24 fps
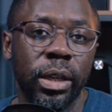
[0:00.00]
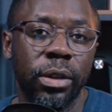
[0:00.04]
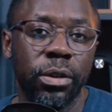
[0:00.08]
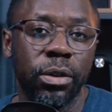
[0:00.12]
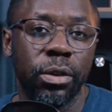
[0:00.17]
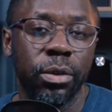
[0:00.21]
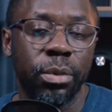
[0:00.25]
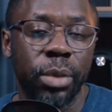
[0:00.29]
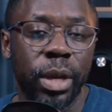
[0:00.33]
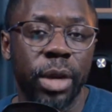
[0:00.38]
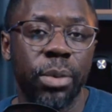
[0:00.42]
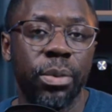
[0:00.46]
to
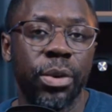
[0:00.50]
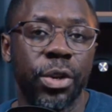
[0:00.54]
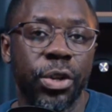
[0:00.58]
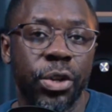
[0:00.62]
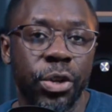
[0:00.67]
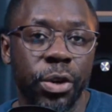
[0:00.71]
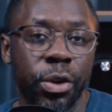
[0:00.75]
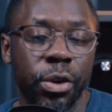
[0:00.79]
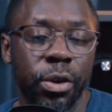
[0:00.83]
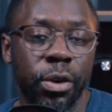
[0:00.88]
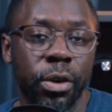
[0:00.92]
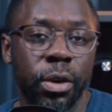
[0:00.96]
create
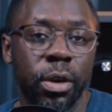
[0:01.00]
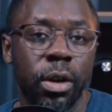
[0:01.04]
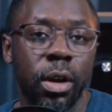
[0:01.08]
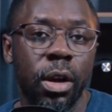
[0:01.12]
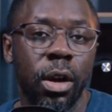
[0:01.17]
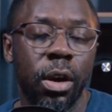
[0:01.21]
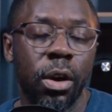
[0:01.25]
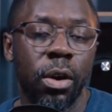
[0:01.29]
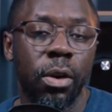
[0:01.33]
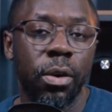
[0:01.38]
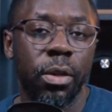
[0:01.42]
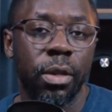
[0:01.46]
return
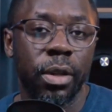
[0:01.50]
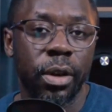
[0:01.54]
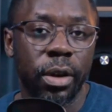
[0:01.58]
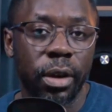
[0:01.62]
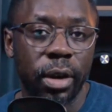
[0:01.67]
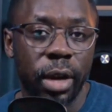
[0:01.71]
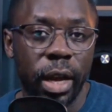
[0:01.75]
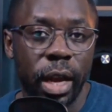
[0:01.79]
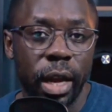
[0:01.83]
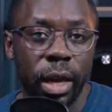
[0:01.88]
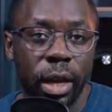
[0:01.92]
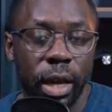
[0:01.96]
on
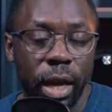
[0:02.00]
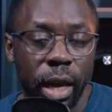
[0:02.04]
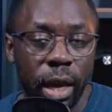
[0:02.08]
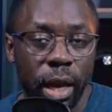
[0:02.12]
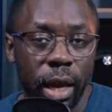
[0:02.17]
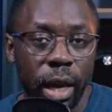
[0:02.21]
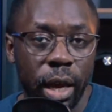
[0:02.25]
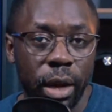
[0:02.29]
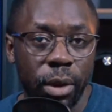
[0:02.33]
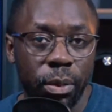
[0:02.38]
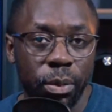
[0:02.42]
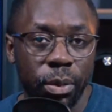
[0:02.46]
their
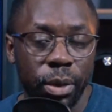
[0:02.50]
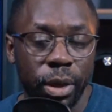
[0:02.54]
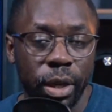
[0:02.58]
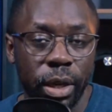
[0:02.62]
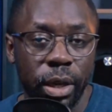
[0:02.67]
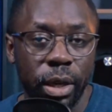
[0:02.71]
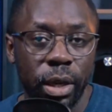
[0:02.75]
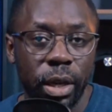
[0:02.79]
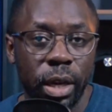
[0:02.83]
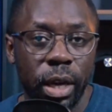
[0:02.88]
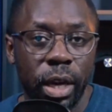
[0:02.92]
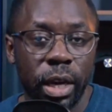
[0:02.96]

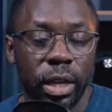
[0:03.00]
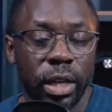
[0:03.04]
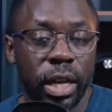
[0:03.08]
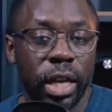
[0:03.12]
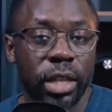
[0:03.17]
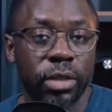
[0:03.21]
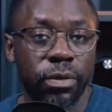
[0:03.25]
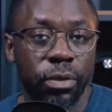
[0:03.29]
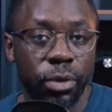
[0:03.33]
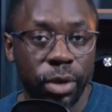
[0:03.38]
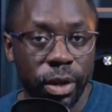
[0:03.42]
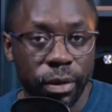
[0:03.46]
equity. And
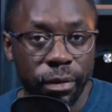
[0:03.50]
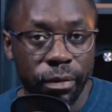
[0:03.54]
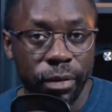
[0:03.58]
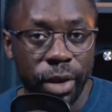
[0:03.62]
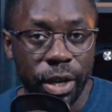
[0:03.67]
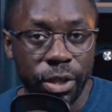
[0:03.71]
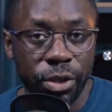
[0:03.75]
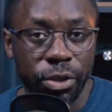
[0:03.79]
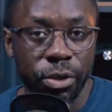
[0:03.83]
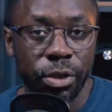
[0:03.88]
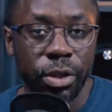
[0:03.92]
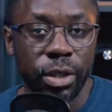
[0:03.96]
as for
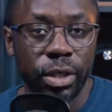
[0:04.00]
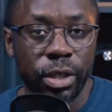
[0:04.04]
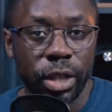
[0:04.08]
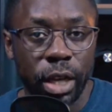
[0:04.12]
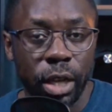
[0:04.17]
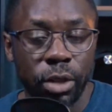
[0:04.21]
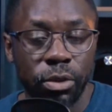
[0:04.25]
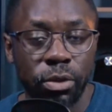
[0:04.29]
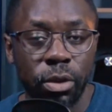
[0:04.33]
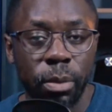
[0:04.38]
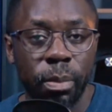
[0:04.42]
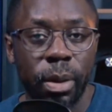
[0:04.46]
investor, it
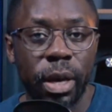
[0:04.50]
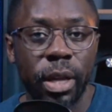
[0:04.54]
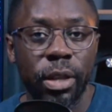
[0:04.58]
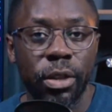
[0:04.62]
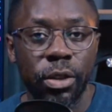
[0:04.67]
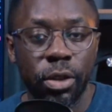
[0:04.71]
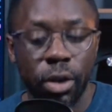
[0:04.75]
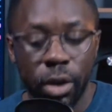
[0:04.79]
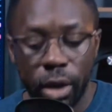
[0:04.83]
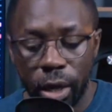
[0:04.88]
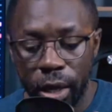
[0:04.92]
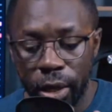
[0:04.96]
tells you about
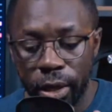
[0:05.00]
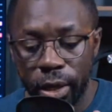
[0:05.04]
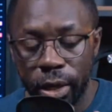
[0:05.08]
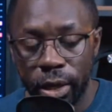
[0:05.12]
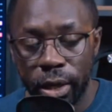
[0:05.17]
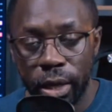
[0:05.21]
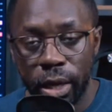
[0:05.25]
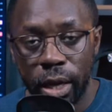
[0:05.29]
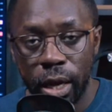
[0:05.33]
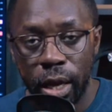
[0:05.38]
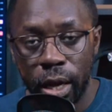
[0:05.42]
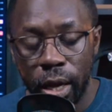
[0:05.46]

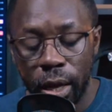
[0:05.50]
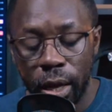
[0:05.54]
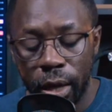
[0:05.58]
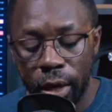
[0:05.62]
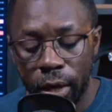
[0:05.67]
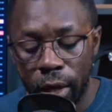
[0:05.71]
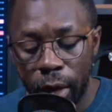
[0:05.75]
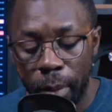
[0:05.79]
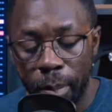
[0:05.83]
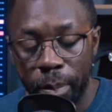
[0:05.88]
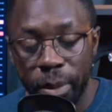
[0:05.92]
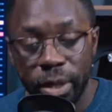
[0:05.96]
the
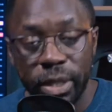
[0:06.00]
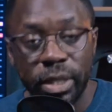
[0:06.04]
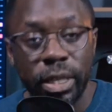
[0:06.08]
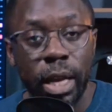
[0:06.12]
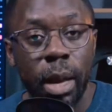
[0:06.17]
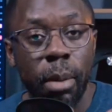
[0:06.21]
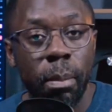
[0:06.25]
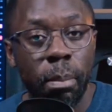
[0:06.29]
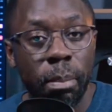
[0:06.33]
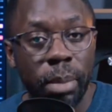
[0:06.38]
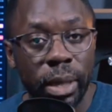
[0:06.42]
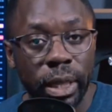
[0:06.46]
company's
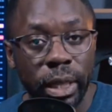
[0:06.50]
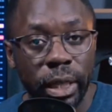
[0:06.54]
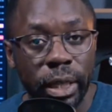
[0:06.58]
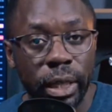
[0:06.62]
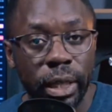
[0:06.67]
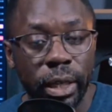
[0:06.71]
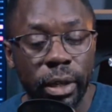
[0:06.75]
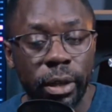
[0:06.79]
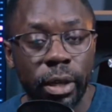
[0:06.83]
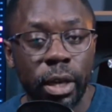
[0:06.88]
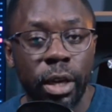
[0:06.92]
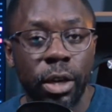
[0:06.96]

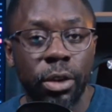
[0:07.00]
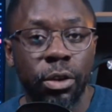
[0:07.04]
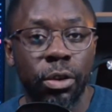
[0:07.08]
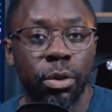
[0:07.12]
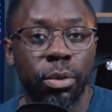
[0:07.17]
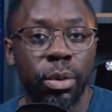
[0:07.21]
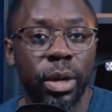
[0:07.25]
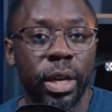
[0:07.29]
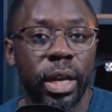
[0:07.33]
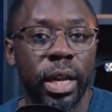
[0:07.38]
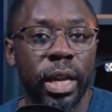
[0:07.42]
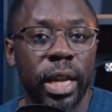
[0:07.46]
ability to
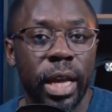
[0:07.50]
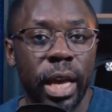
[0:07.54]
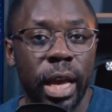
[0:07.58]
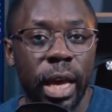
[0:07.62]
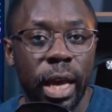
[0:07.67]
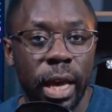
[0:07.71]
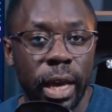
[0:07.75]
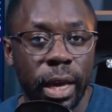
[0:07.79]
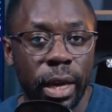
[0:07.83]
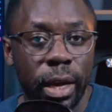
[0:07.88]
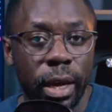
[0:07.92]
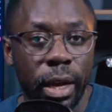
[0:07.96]
create
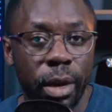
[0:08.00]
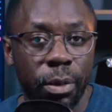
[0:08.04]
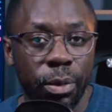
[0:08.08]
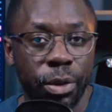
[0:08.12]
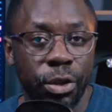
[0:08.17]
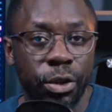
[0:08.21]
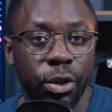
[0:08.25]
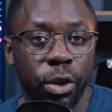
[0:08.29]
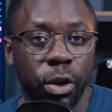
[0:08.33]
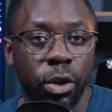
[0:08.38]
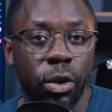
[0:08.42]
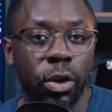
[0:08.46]
a
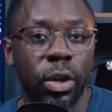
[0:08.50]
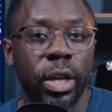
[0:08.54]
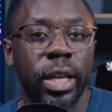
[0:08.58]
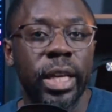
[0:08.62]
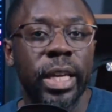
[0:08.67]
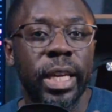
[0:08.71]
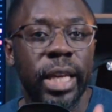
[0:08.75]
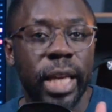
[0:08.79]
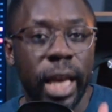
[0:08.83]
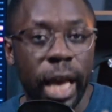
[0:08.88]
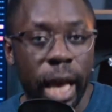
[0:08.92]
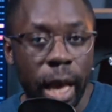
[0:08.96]
return on the
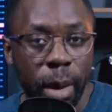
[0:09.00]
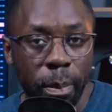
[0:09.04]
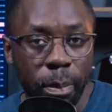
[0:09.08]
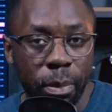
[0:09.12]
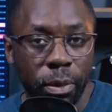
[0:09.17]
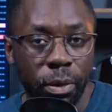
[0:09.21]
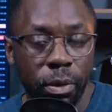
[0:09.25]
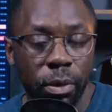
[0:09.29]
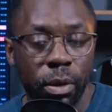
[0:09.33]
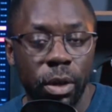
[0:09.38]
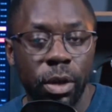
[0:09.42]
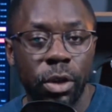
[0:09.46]

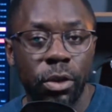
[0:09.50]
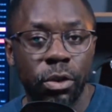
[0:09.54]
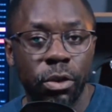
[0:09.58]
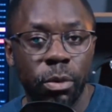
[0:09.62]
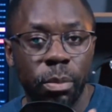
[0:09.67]
capital you're